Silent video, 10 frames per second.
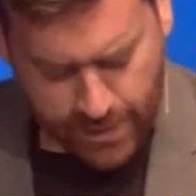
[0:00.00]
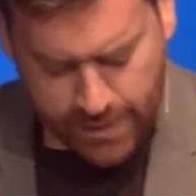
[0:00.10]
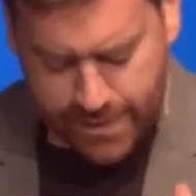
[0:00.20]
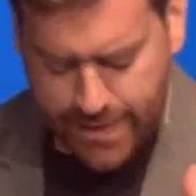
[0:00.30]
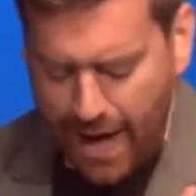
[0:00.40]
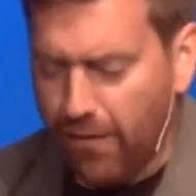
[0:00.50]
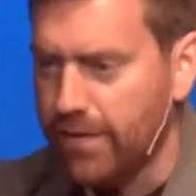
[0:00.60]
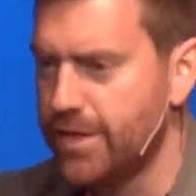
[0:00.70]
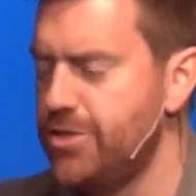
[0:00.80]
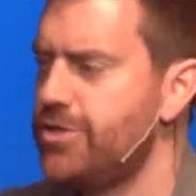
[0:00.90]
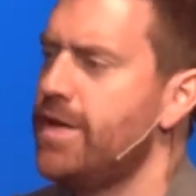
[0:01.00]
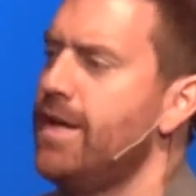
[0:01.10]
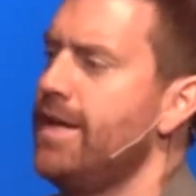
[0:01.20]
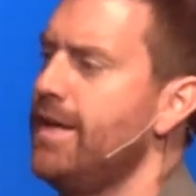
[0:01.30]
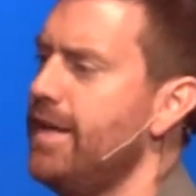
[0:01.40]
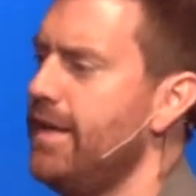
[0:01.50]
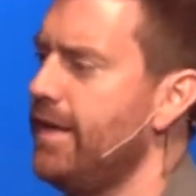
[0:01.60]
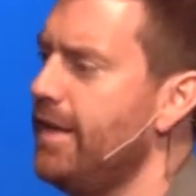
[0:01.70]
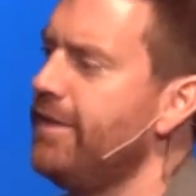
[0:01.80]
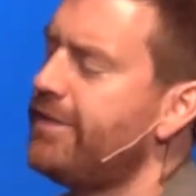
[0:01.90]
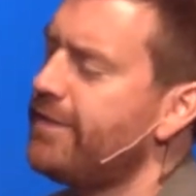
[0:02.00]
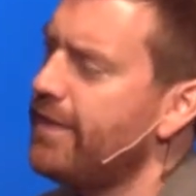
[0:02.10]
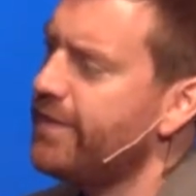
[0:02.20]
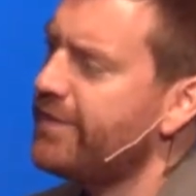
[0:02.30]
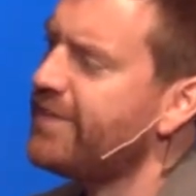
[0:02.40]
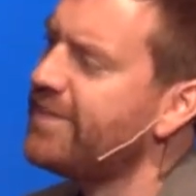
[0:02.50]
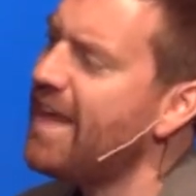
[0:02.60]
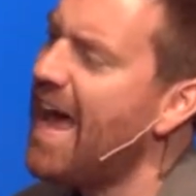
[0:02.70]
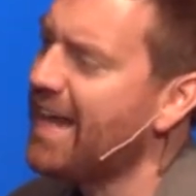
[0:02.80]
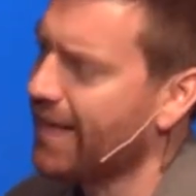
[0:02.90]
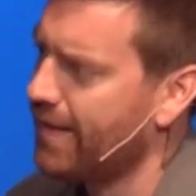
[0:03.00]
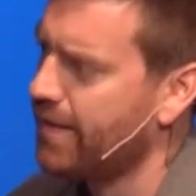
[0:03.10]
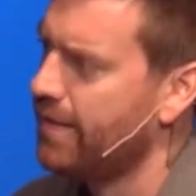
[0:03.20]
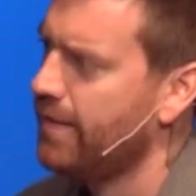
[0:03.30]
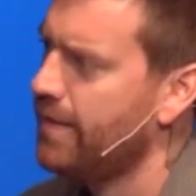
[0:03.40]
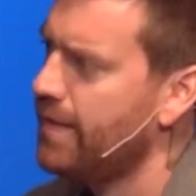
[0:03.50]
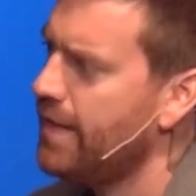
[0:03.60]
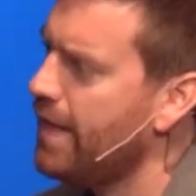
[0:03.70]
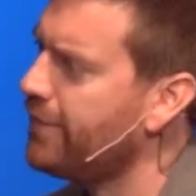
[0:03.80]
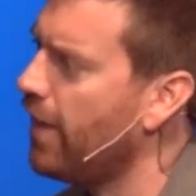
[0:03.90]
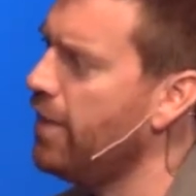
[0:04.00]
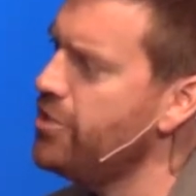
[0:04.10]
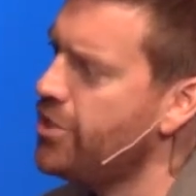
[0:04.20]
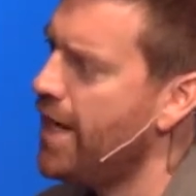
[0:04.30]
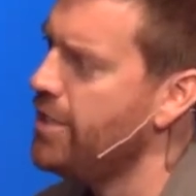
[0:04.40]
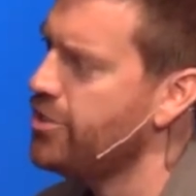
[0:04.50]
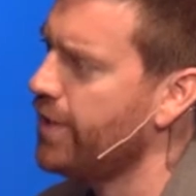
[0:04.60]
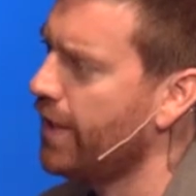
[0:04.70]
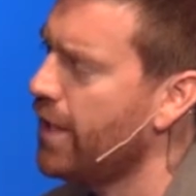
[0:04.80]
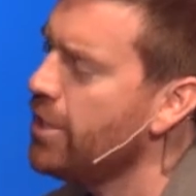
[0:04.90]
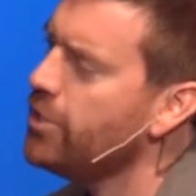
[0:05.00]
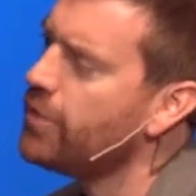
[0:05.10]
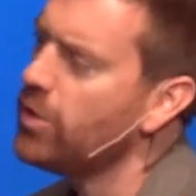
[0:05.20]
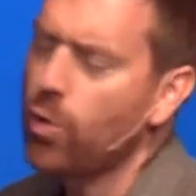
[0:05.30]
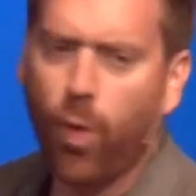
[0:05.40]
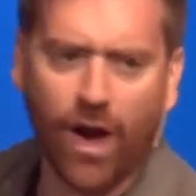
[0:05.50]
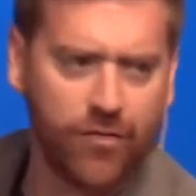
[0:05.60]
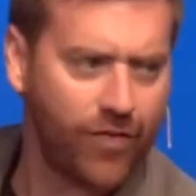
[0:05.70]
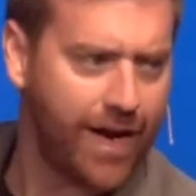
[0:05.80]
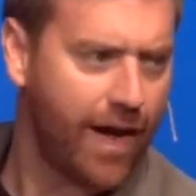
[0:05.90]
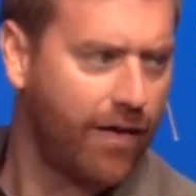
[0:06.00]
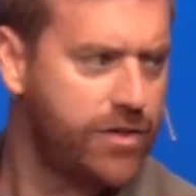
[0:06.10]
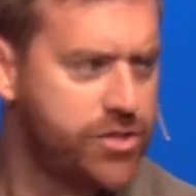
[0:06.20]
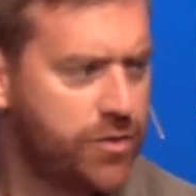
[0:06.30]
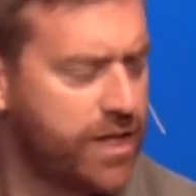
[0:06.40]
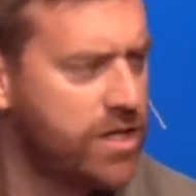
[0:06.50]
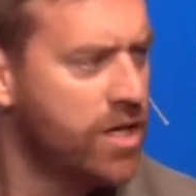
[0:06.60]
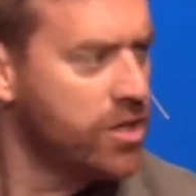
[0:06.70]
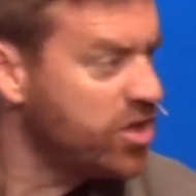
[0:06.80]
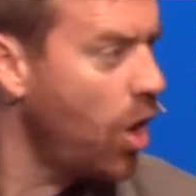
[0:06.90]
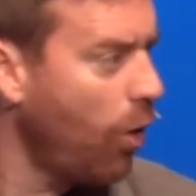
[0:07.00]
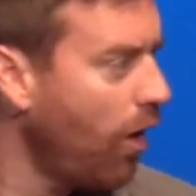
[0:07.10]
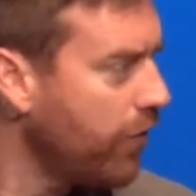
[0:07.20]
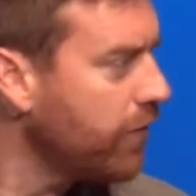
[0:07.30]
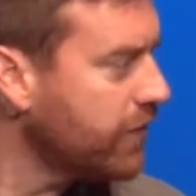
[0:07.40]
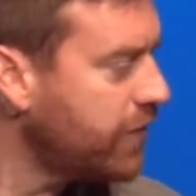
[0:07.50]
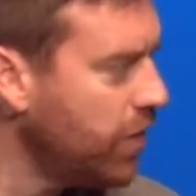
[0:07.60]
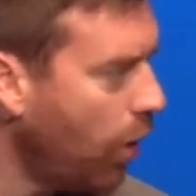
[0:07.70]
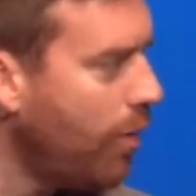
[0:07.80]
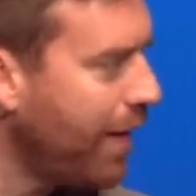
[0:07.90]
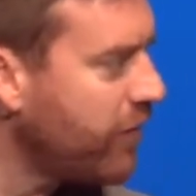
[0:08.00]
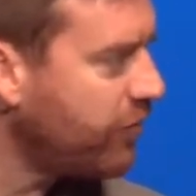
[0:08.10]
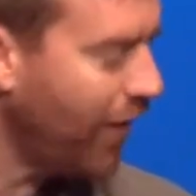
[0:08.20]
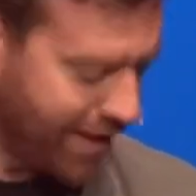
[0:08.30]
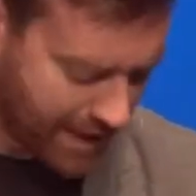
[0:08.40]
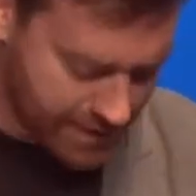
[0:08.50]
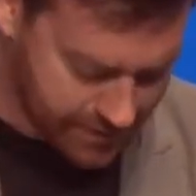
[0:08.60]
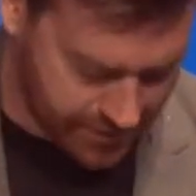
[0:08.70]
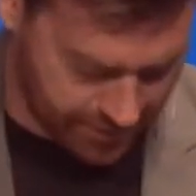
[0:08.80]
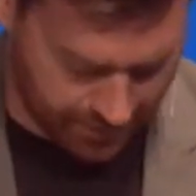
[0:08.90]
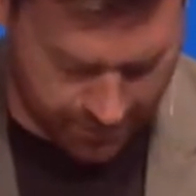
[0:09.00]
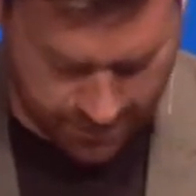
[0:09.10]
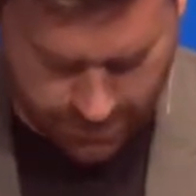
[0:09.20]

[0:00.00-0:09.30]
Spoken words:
Knowledge is static. It's unchanging. You can quantify knowledge. You can know all there is to know about a finite thing.